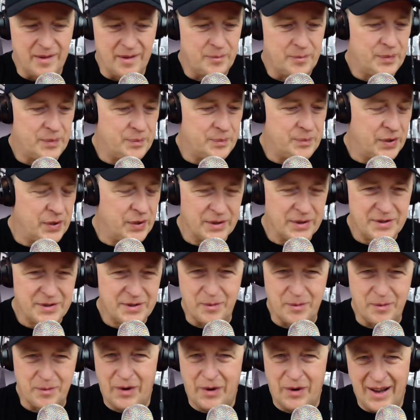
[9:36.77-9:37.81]
Pulitzer
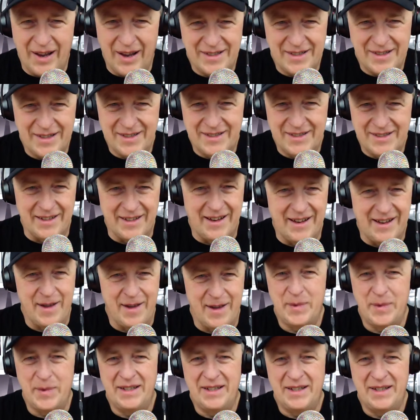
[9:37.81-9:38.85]
Prizes and
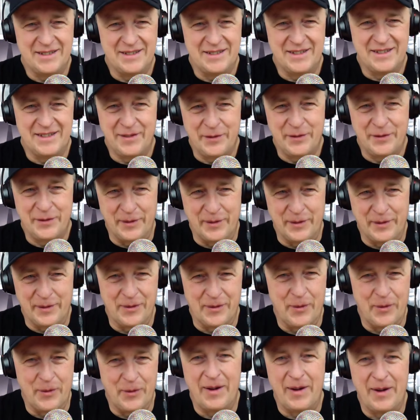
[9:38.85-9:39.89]
Emmys and stuff. And
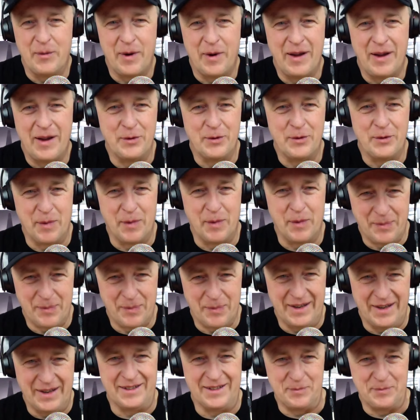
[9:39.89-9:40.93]
why would Mike
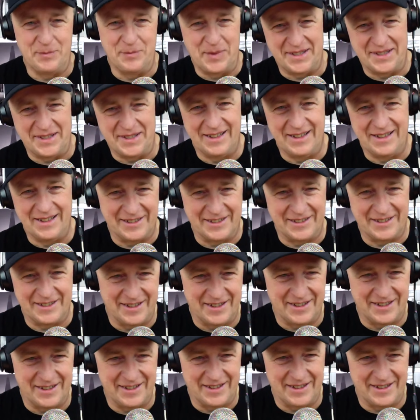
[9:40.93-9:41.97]
Boehning even be sitting next to
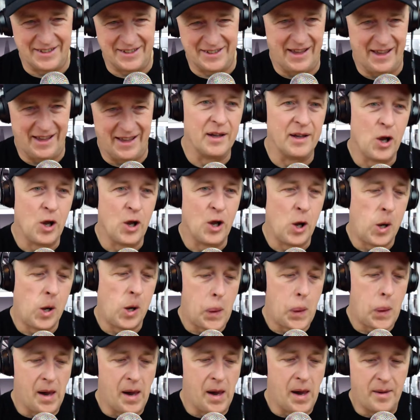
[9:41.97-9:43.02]
that guy?
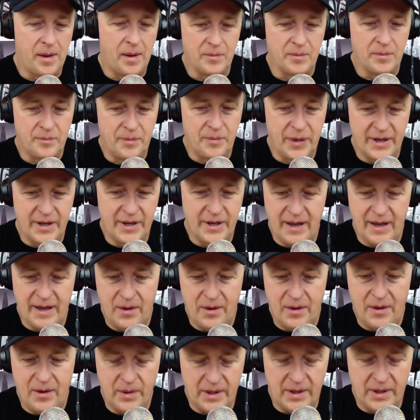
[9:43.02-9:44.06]
But
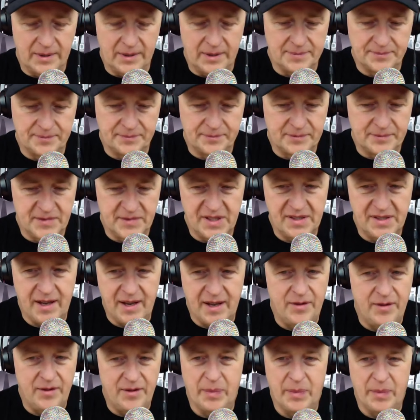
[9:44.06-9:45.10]
how just
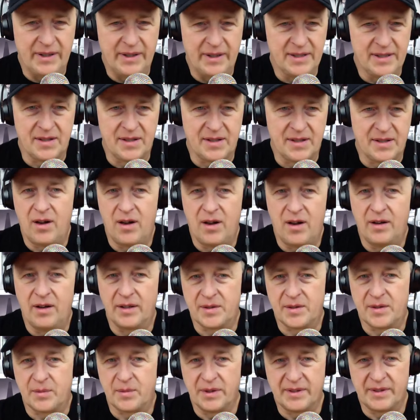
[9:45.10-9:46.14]
everybody gets along.
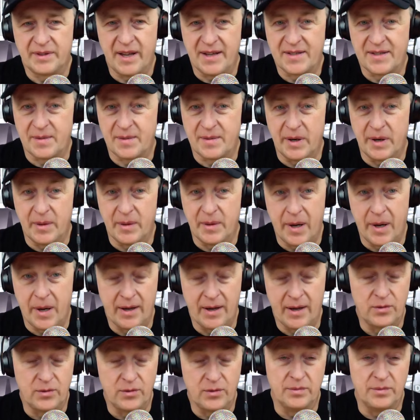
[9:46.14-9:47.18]
It's a real testament about
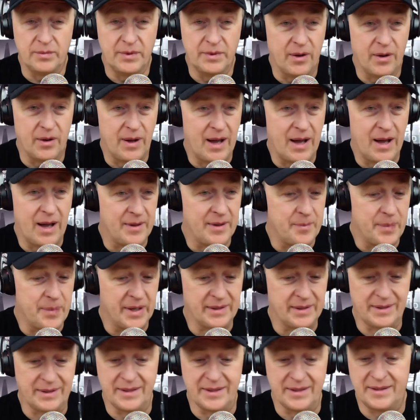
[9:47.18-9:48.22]
how they
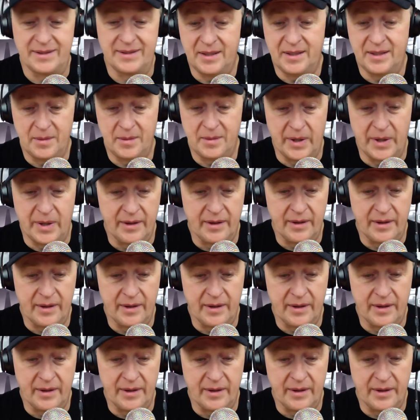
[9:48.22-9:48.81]
pick the team, and